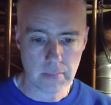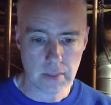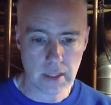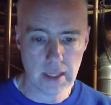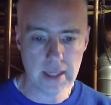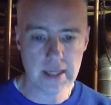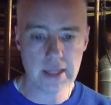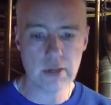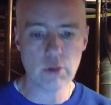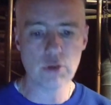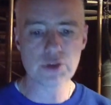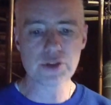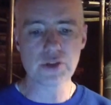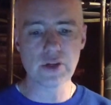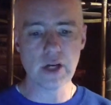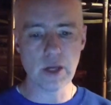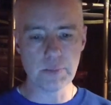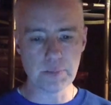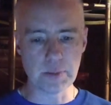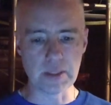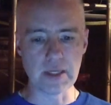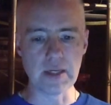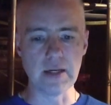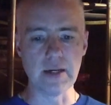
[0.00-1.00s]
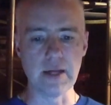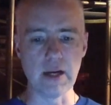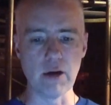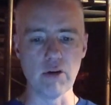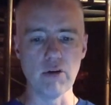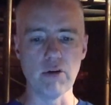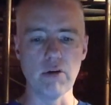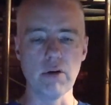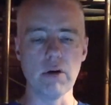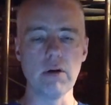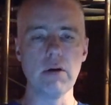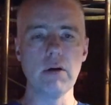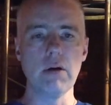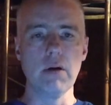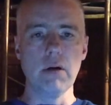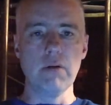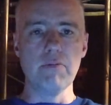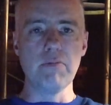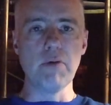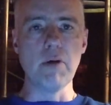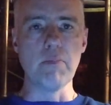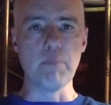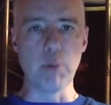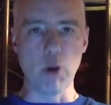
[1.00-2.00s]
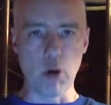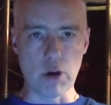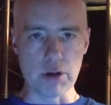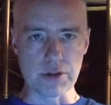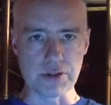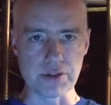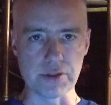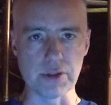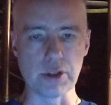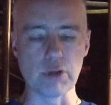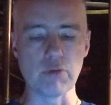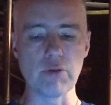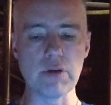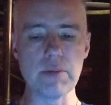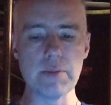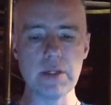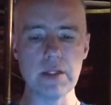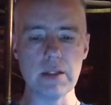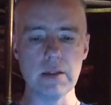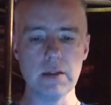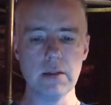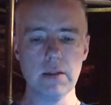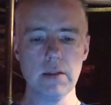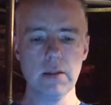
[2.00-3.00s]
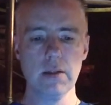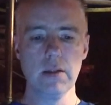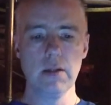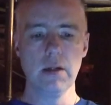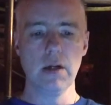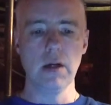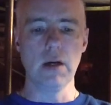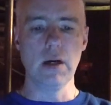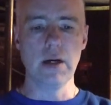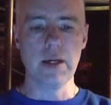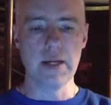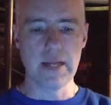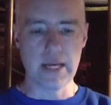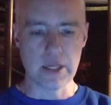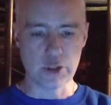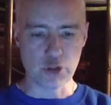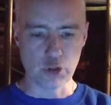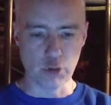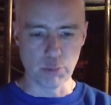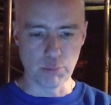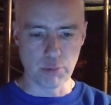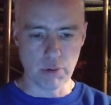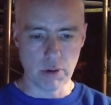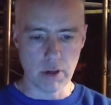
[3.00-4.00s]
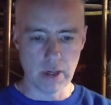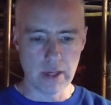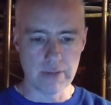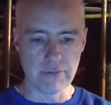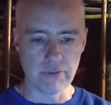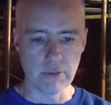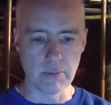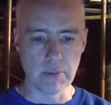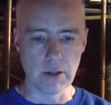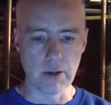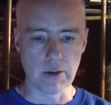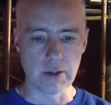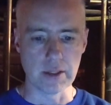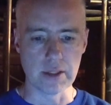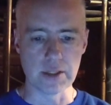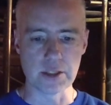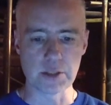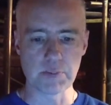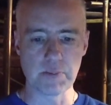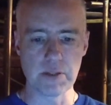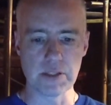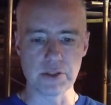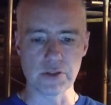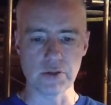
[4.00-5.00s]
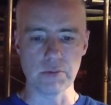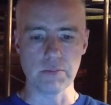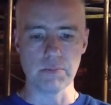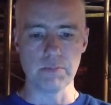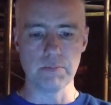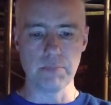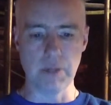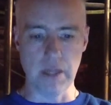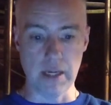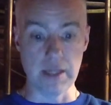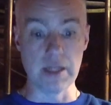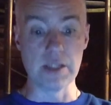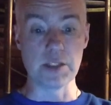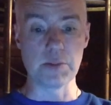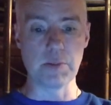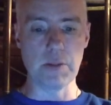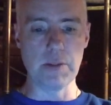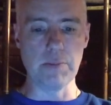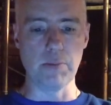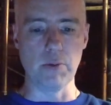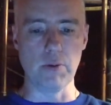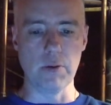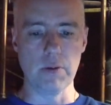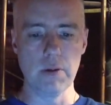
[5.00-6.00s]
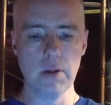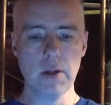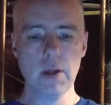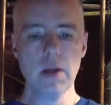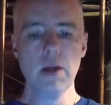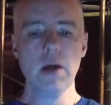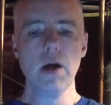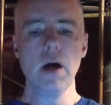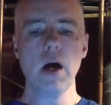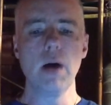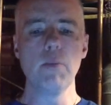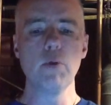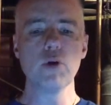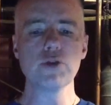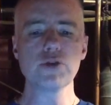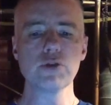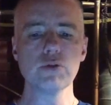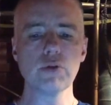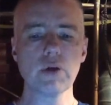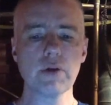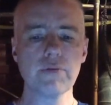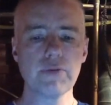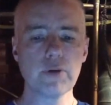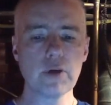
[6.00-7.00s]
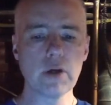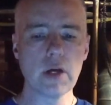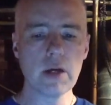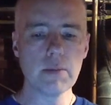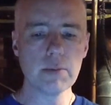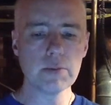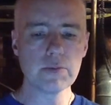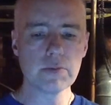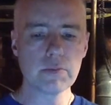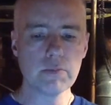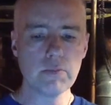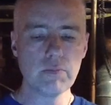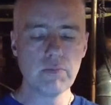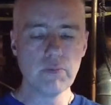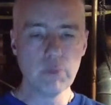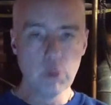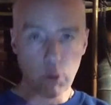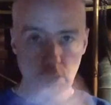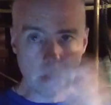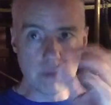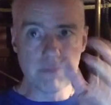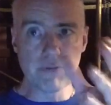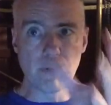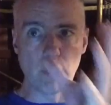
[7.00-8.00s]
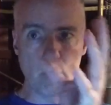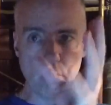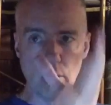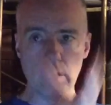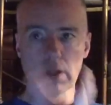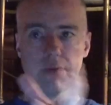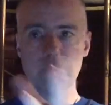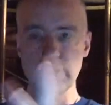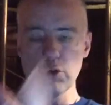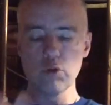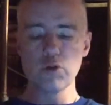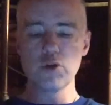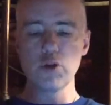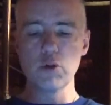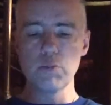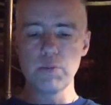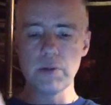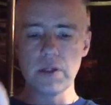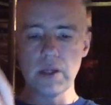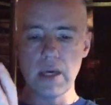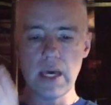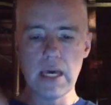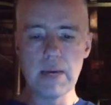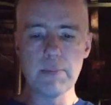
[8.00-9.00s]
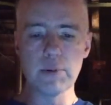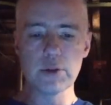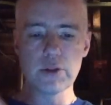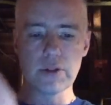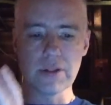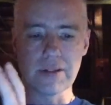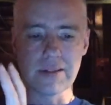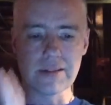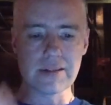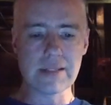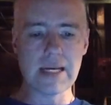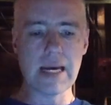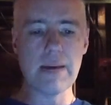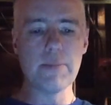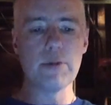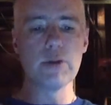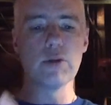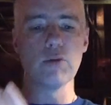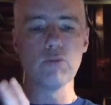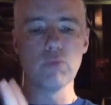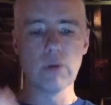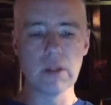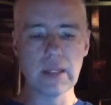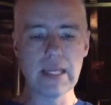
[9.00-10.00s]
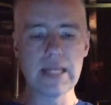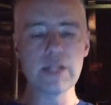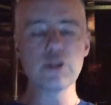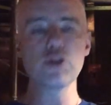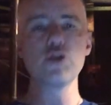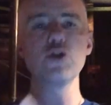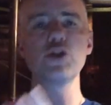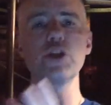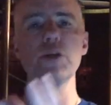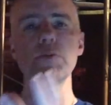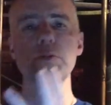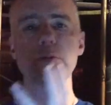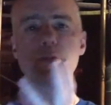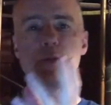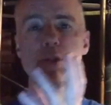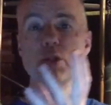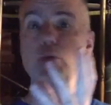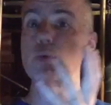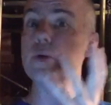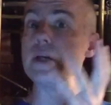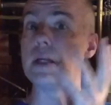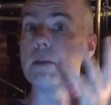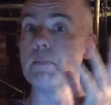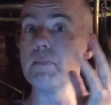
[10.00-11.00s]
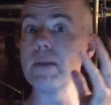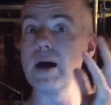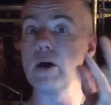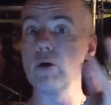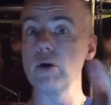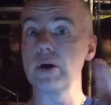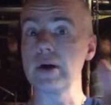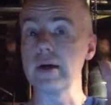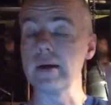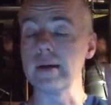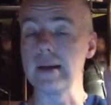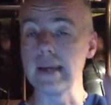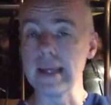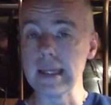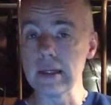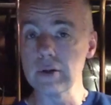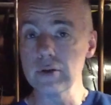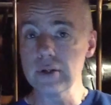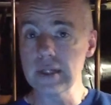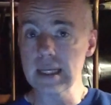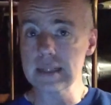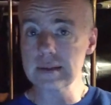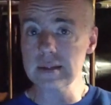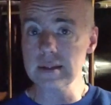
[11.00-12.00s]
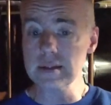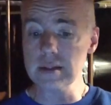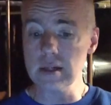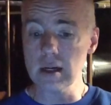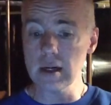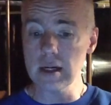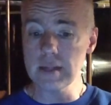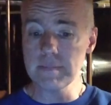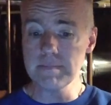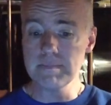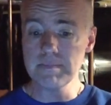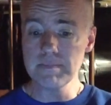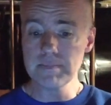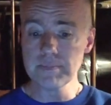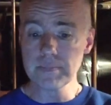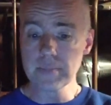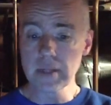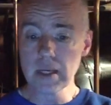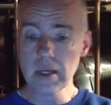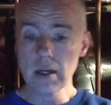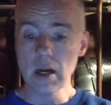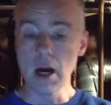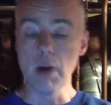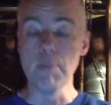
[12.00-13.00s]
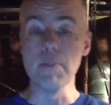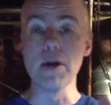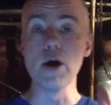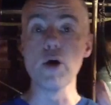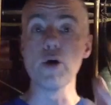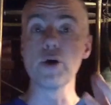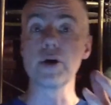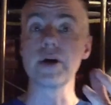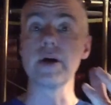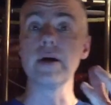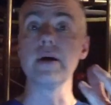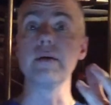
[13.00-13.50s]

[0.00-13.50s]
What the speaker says: And it also helped begin an era of partisan agreement and national pride for America and its people. I'm also looking for all of you to be able to examine the relationships between America and England at the time, America